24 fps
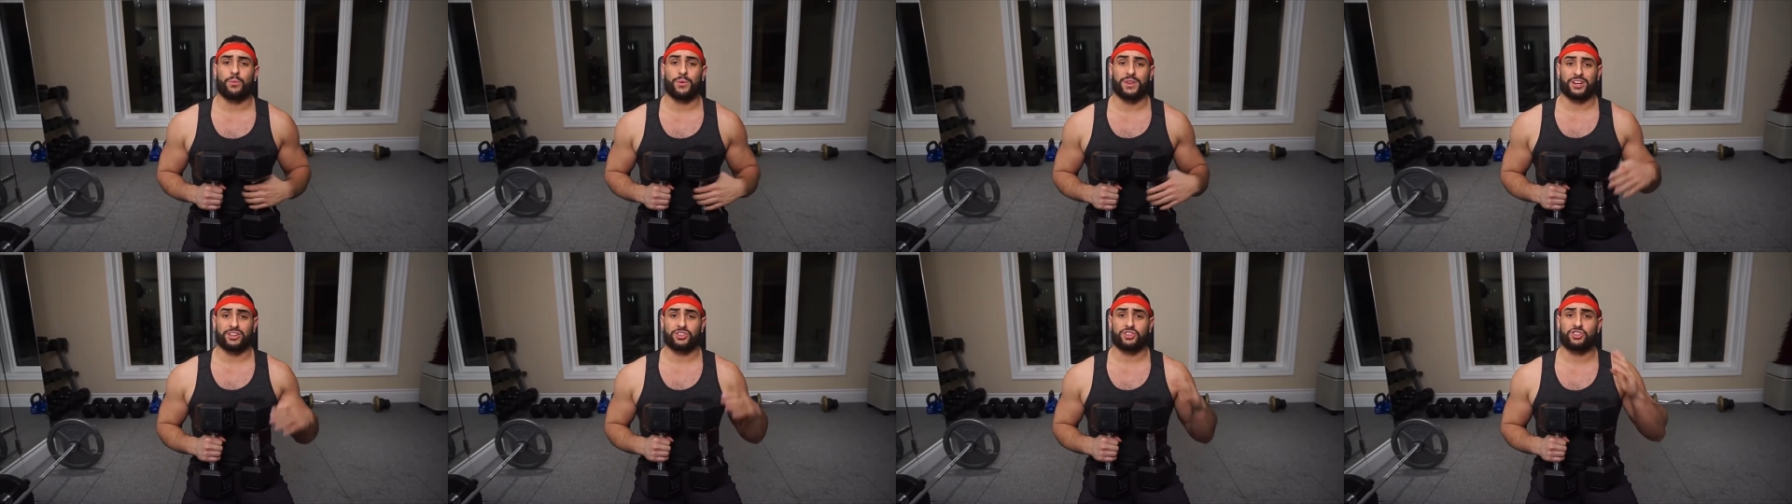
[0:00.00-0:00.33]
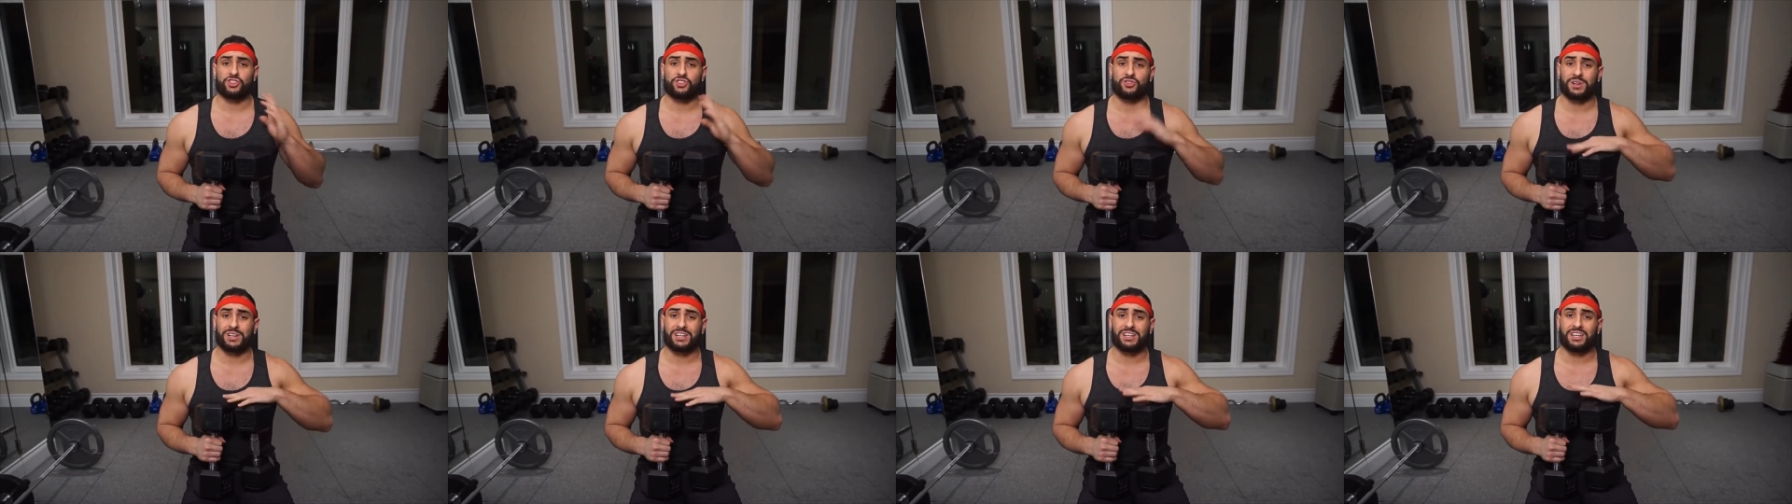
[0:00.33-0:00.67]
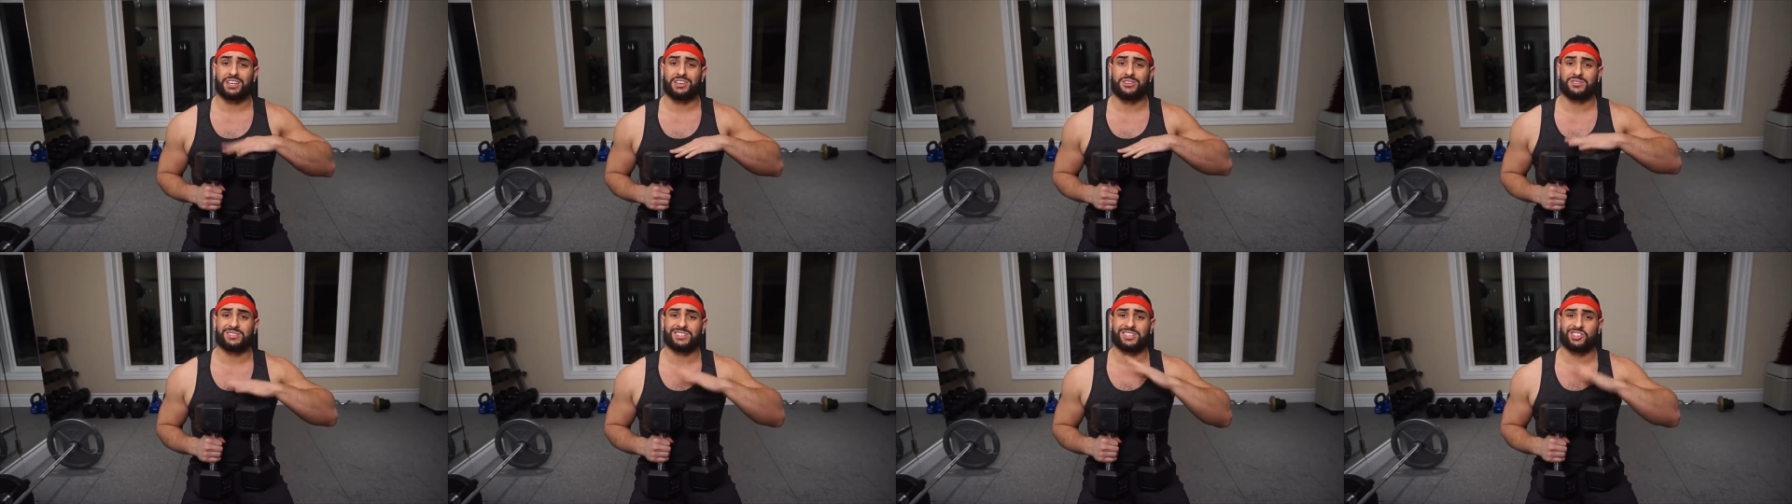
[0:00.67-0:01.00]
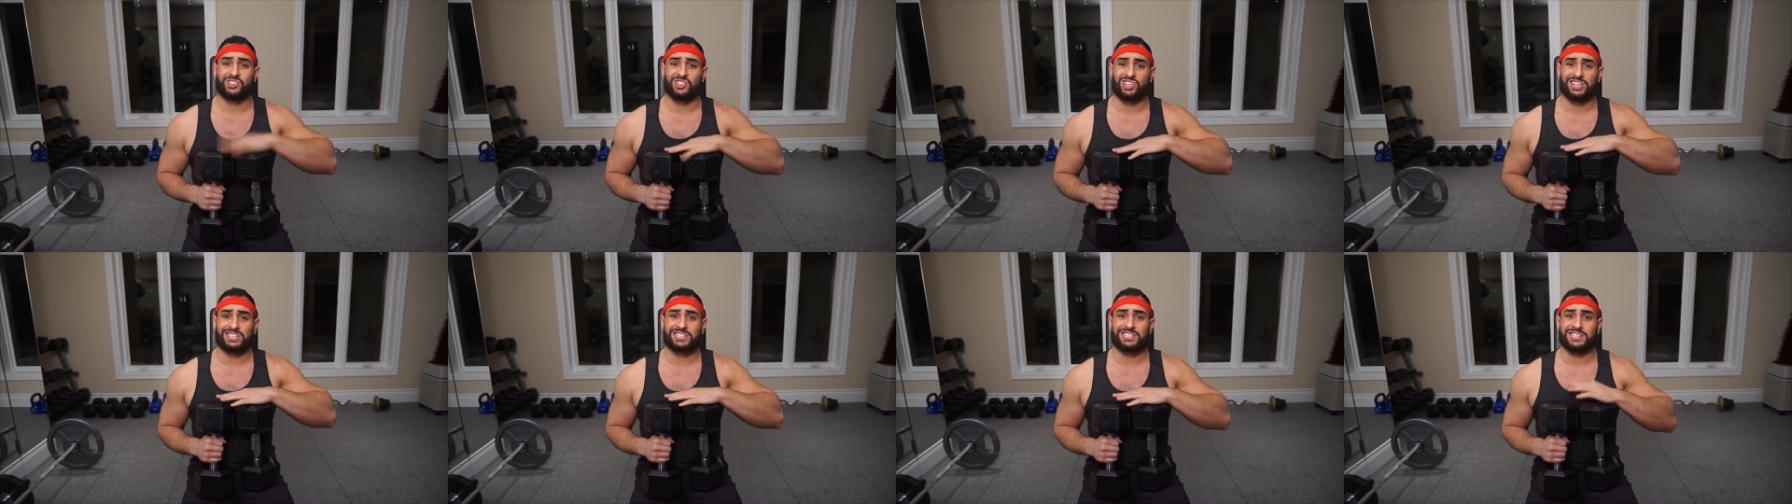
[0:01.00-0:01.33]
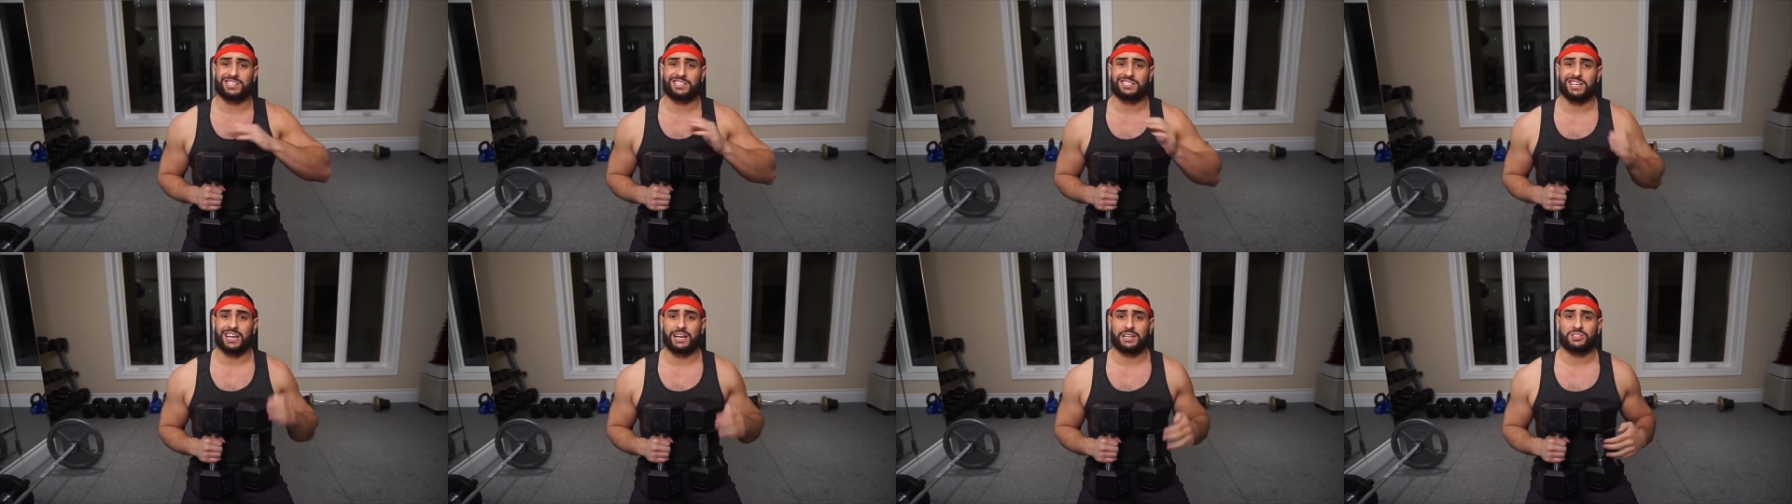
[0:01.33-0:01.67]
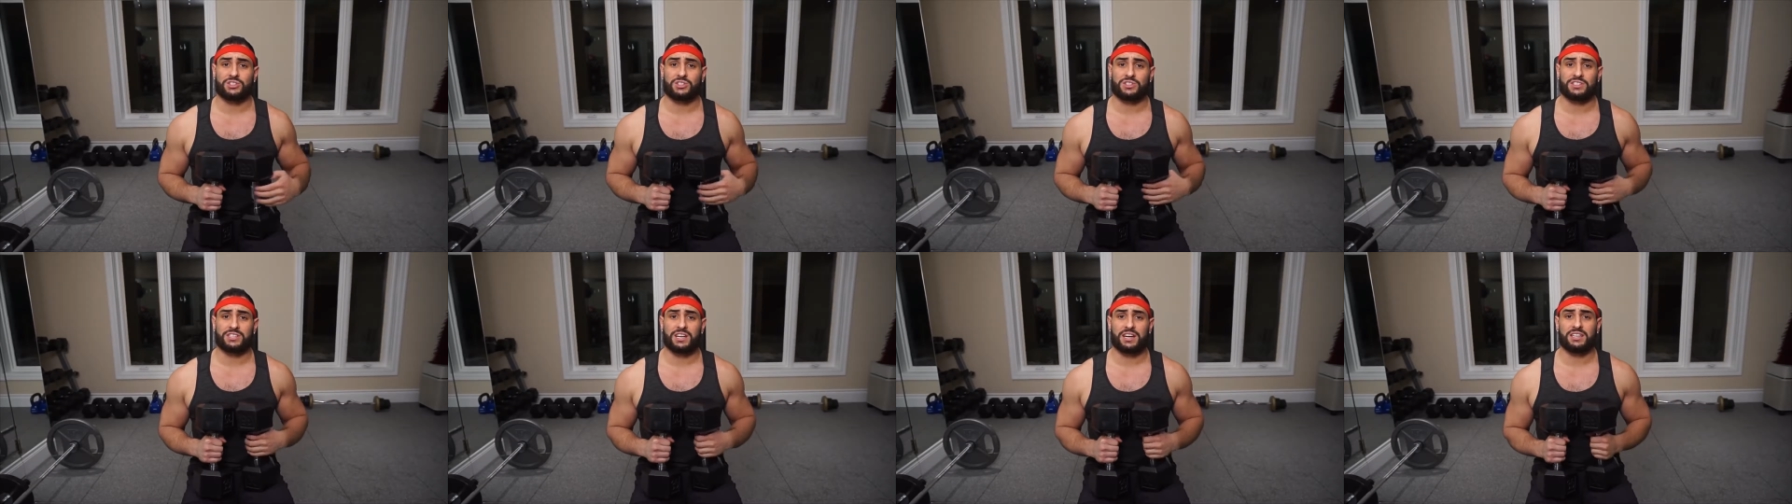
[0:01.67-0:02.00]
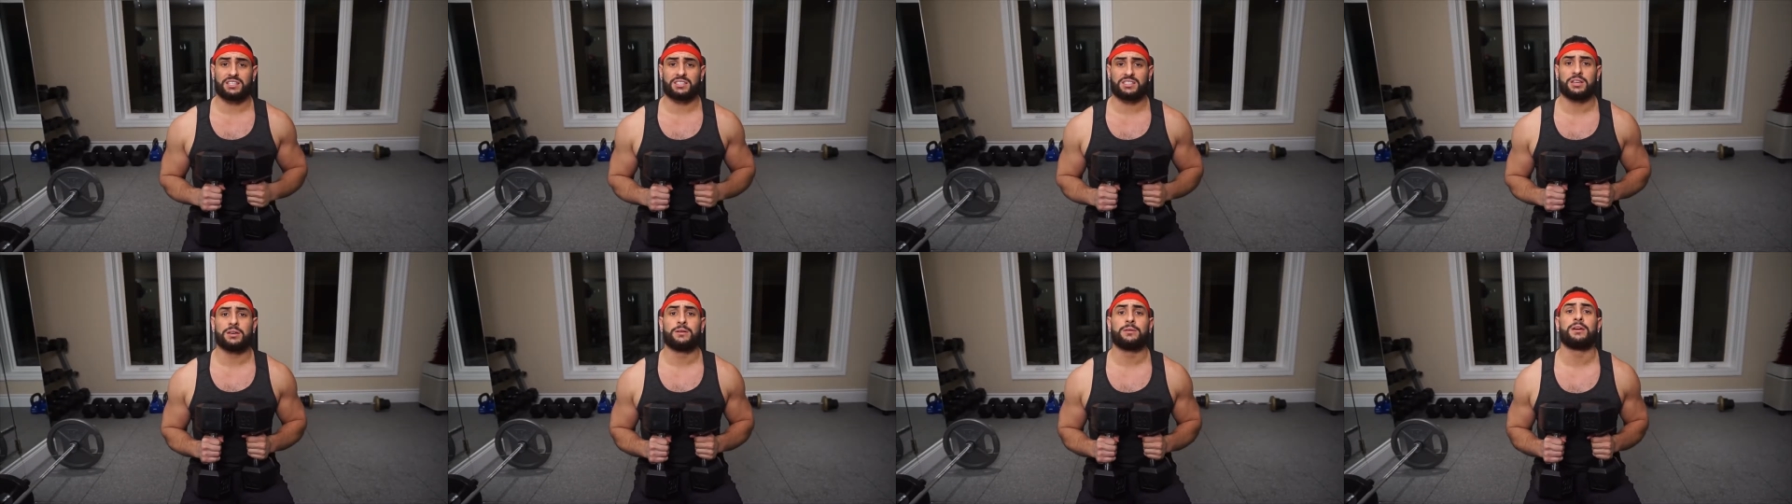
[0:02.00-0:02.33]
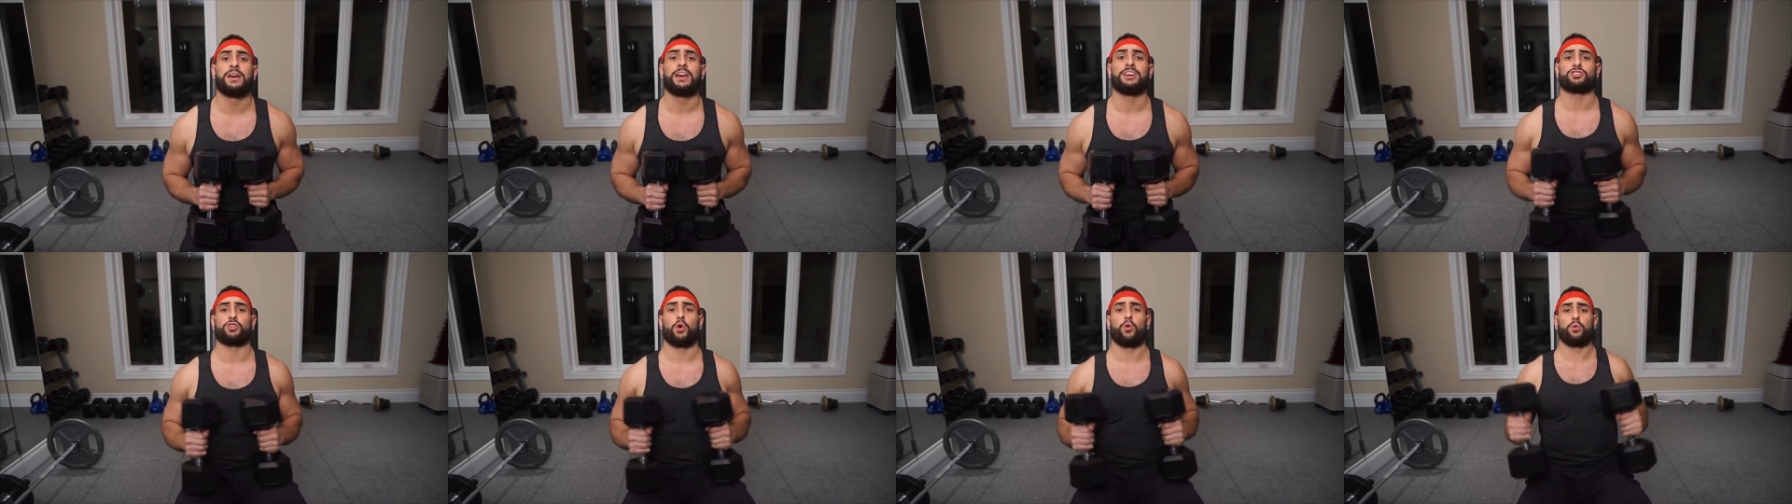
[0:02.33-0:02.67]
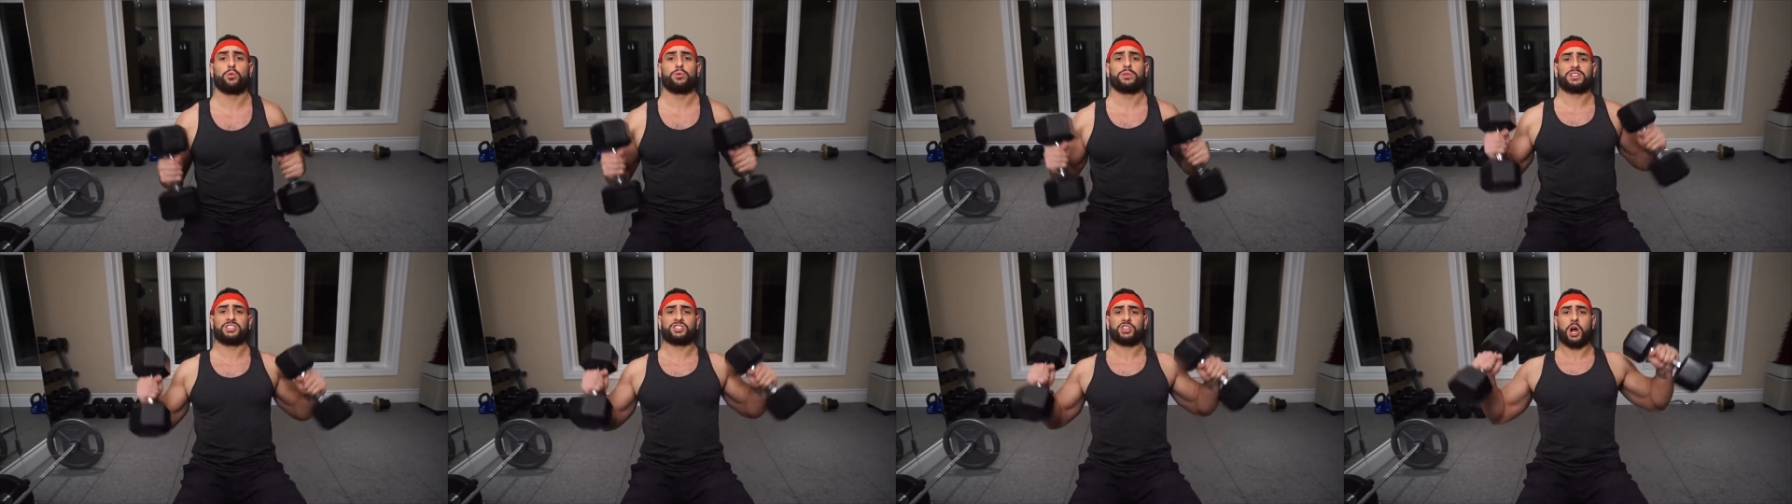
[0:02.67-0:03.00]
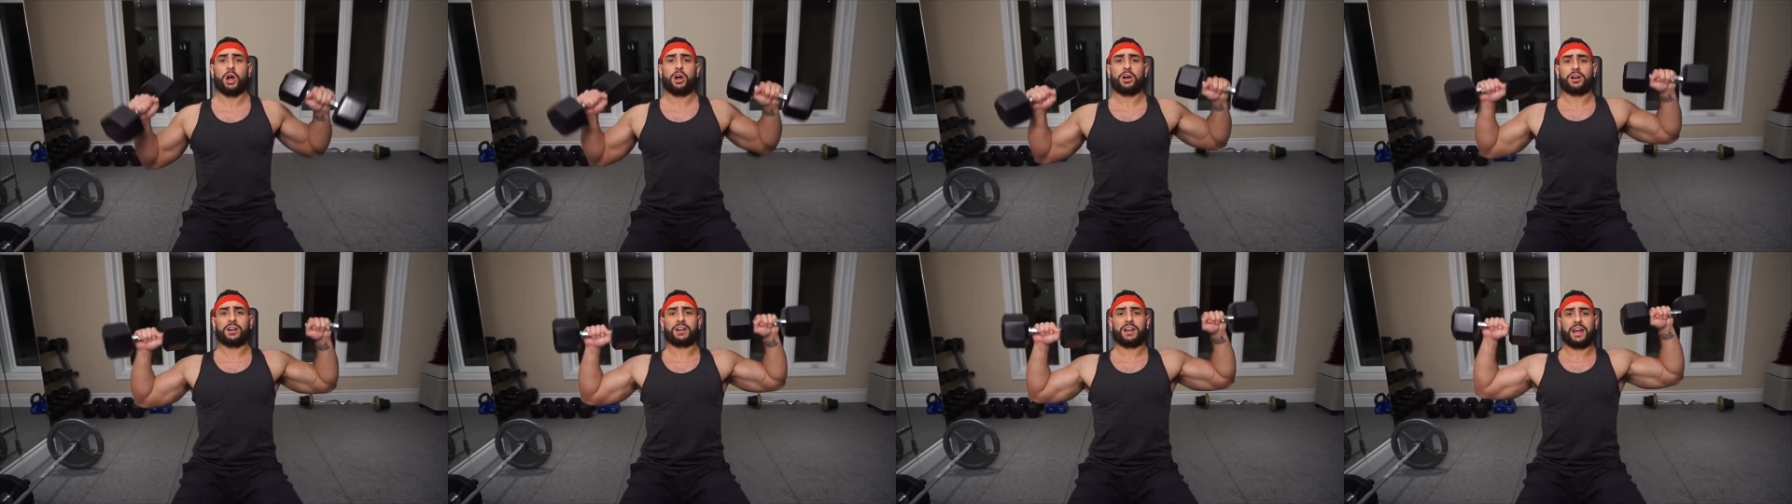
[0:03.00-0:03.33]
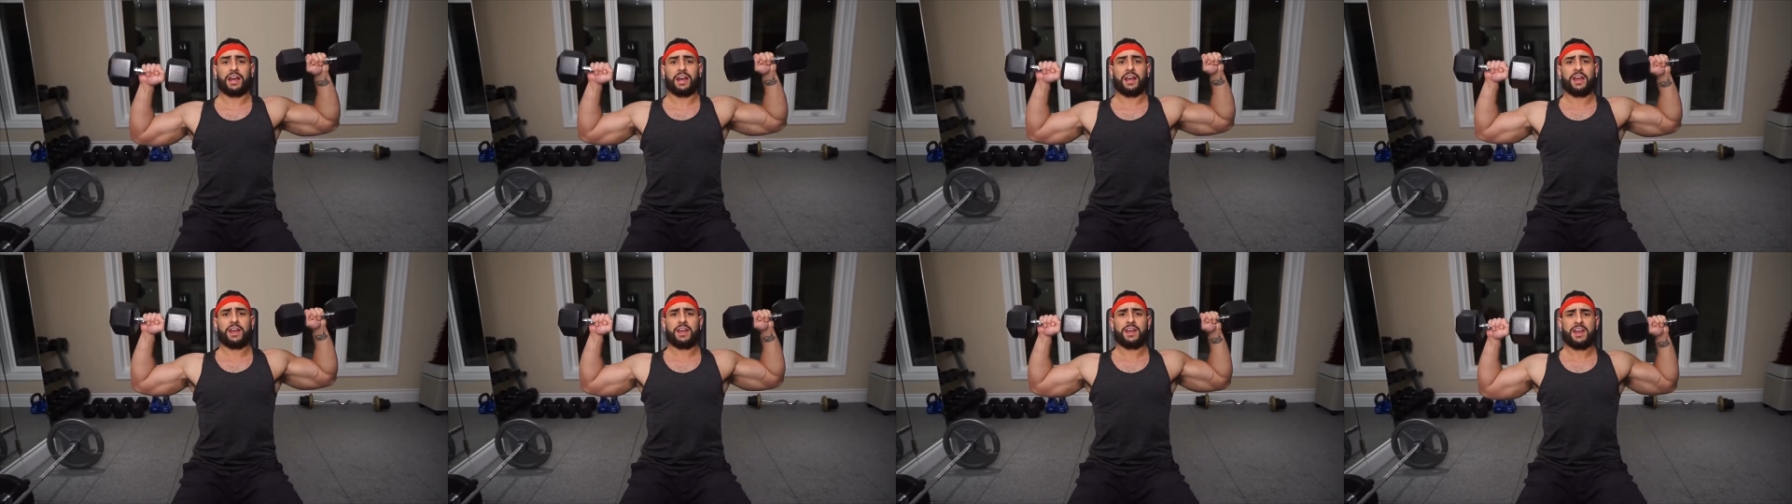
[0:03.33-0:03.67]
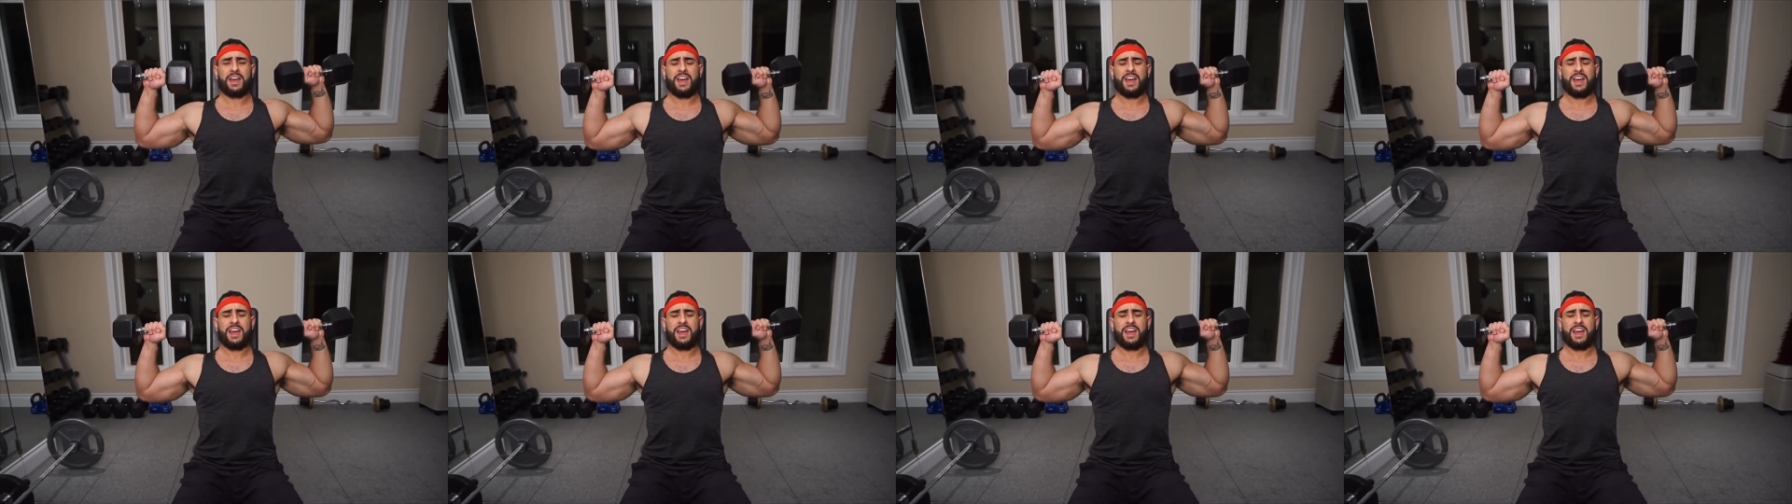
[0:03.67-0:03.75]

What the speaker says: when they're strictly using just this exercise is only targeting